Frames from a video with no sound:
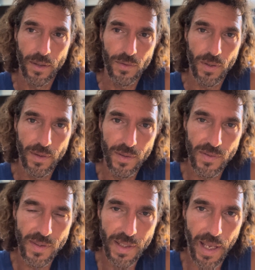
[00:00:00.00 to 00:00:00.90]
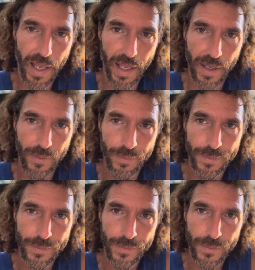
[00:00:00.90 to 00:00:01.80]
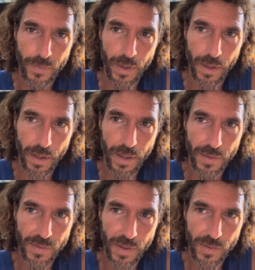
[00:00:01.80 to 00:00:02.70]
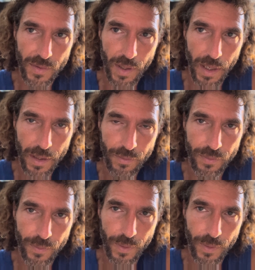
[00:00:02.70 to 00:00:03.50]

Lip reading: to this day is this kind of